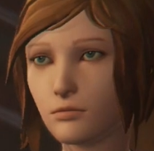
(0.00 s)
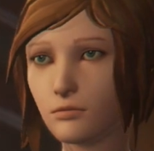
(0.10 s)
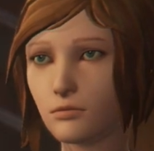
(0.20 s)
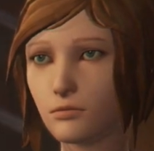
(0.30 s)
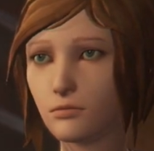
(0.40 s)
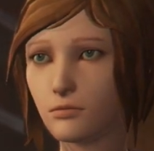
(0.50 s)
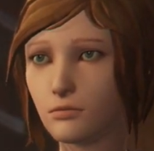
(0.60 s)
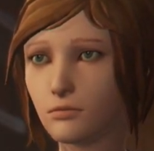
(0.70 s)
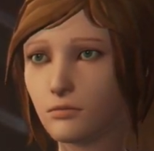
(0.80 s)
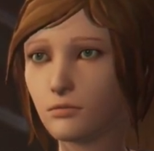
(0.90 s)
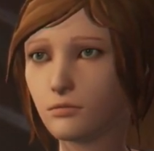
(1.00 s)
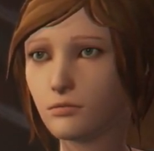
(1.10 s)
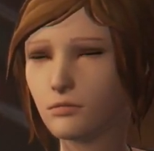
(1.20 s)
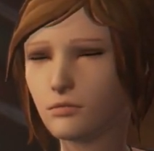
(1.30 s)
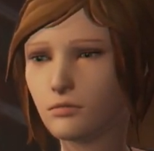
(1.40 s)

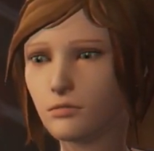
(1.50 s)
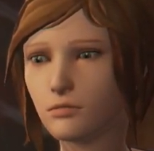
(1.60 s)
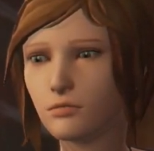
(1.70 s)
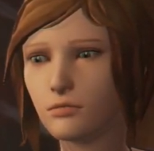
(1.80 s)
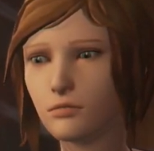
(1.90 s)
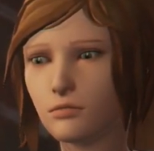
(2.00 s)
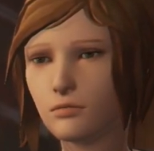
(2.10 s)
This person isn't speaking.